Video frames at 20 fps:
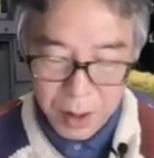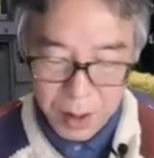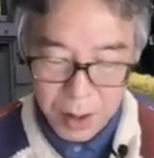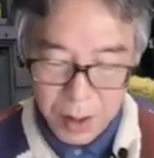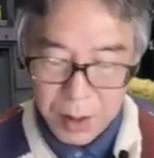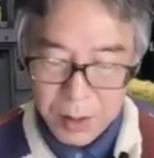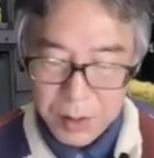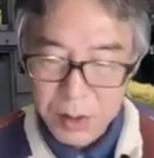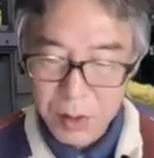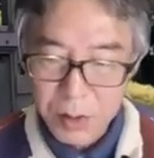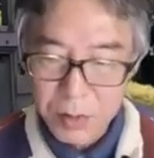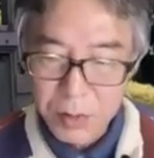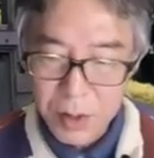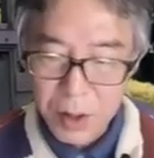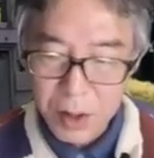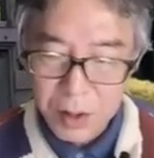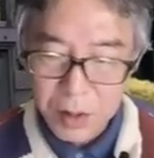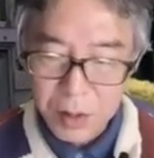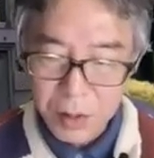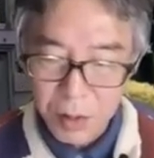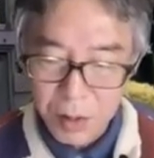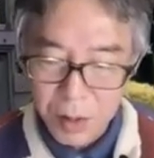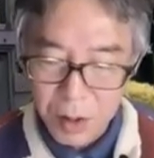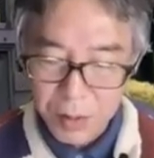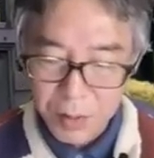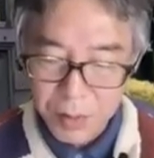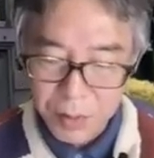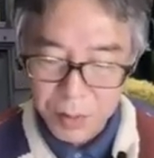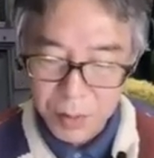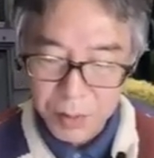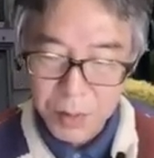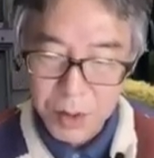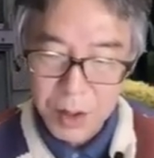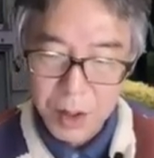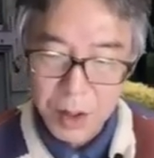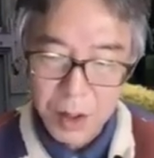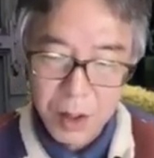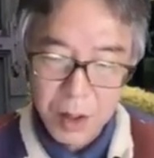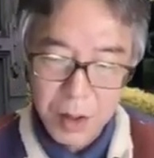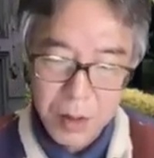And so we are going from
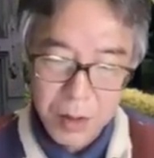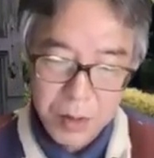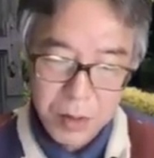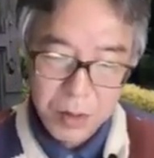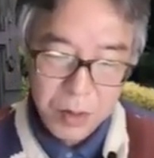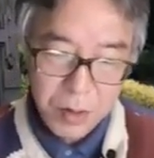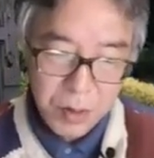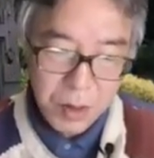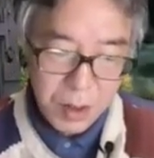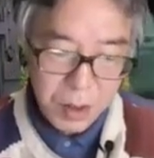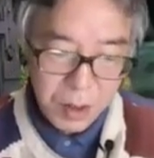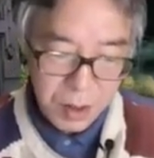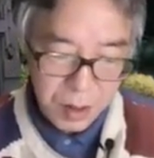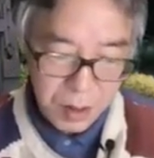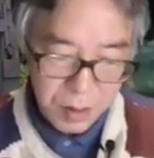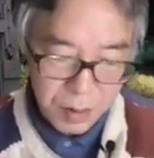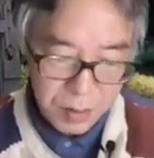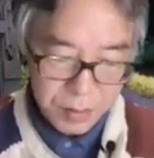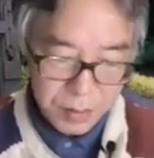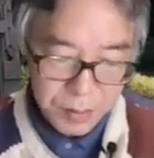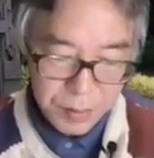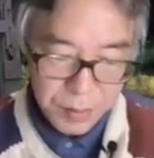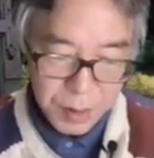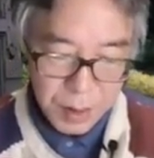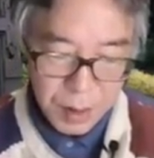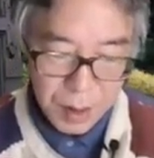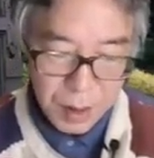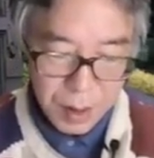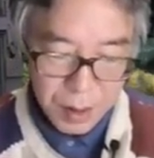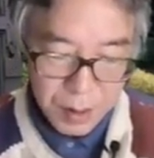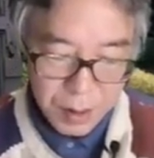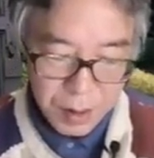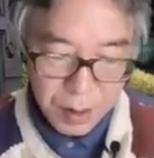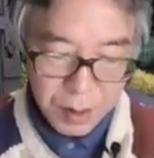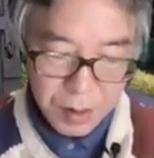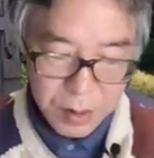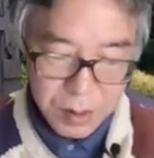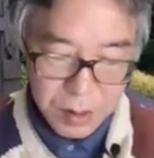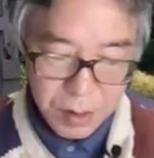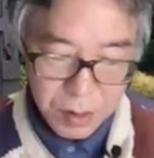here to here. And
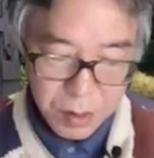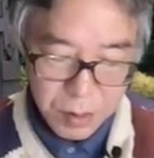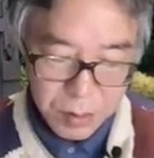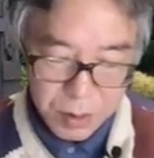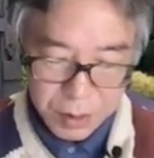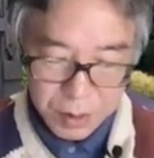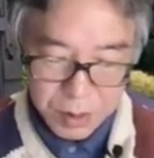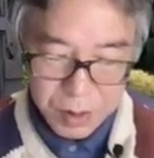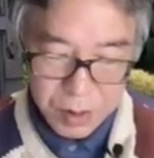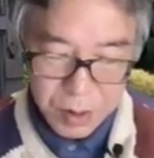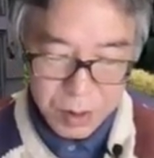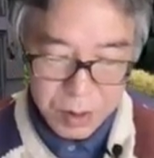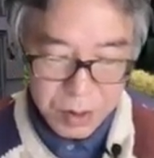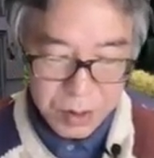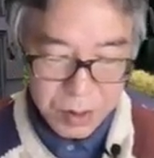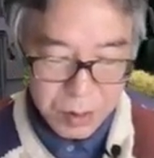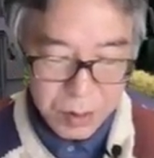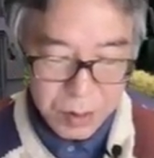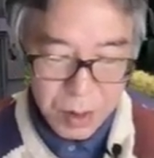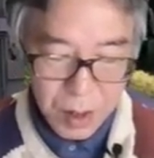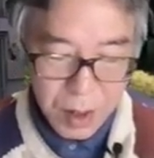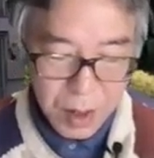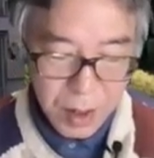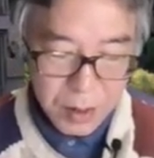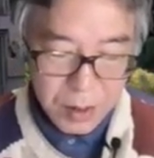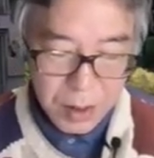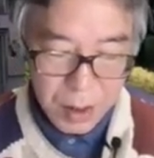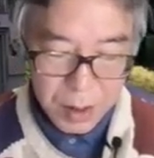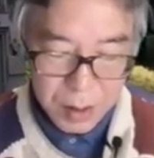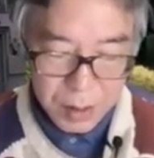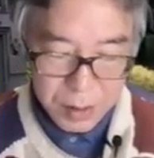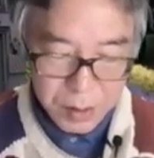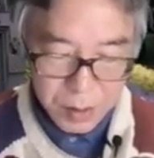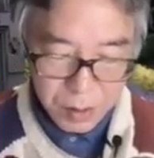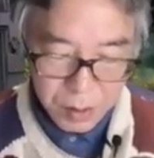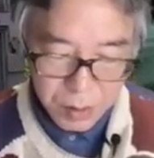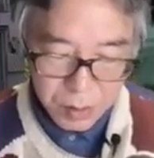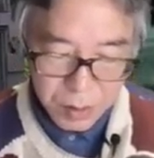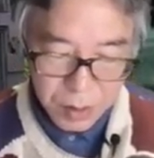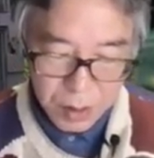here's the normalization. And
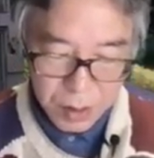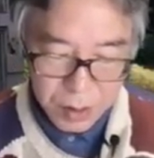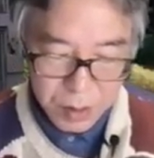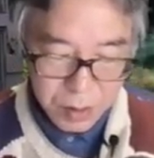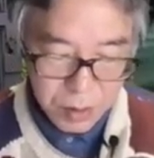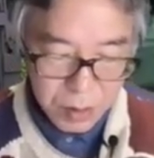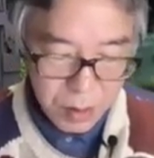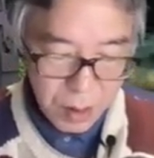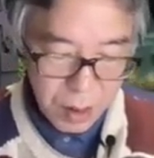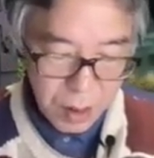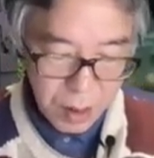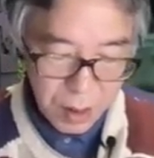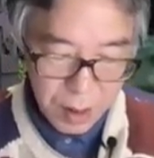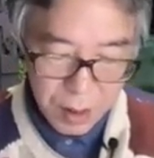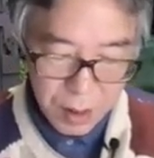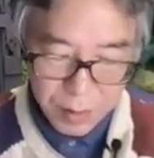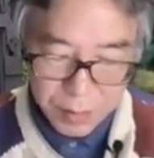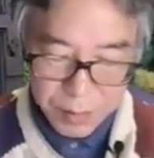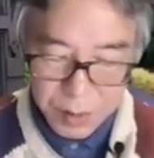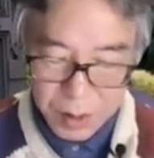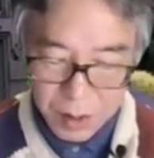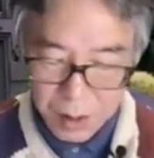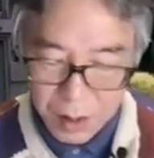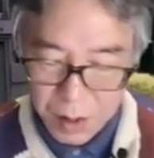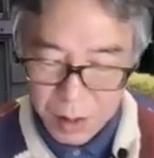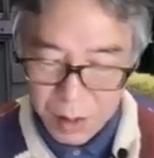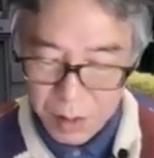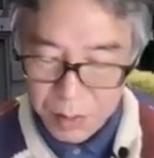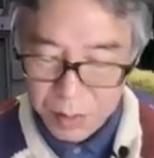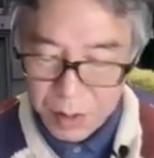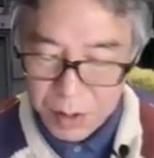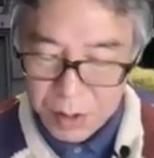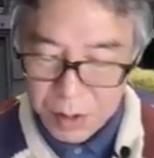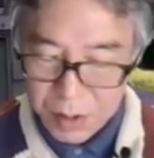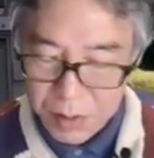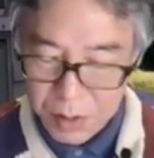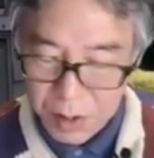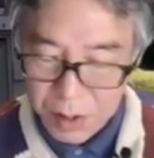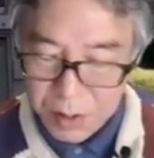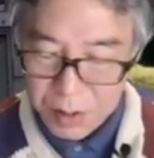so we do have the
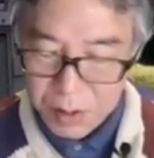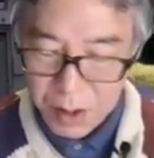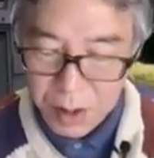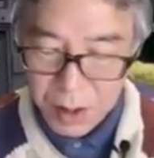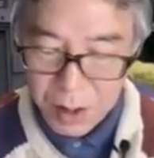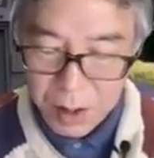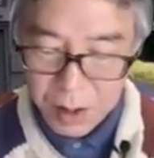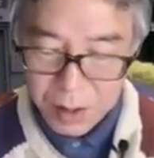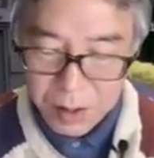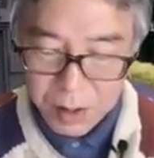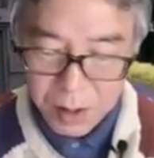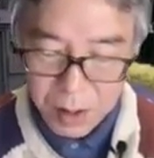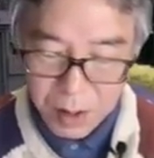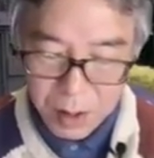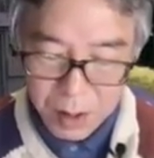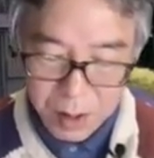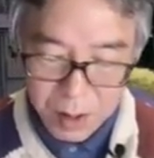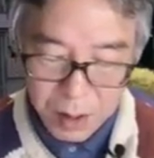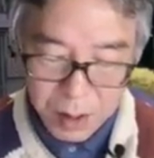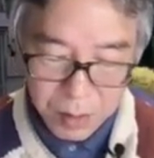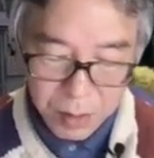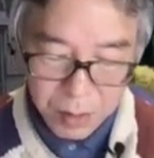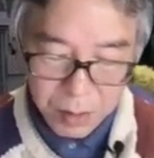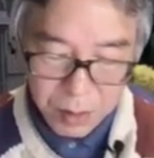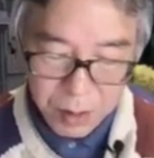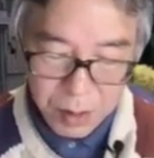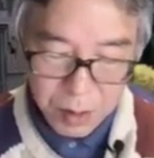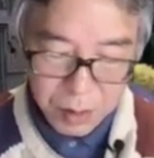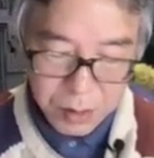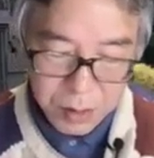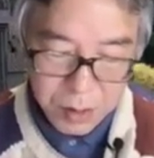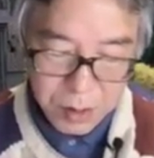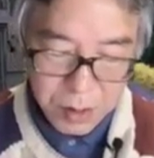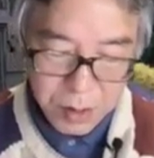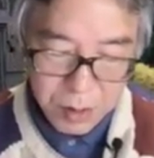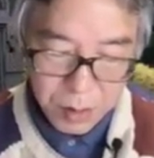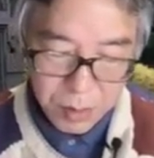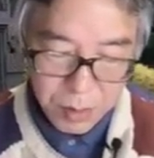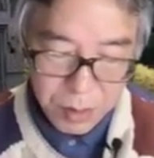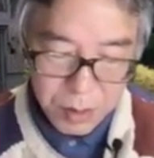restricted canonical
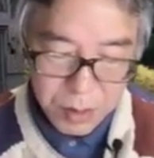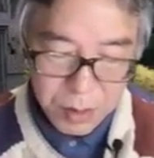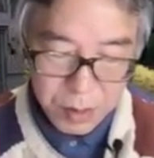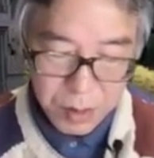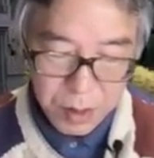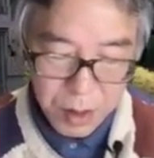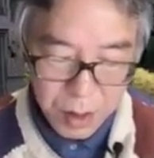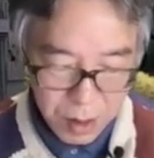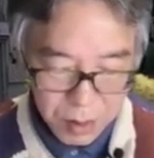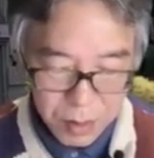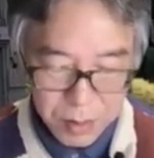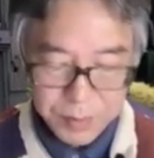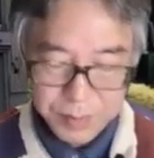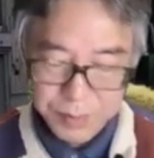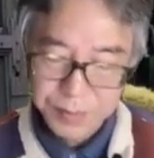distribution here.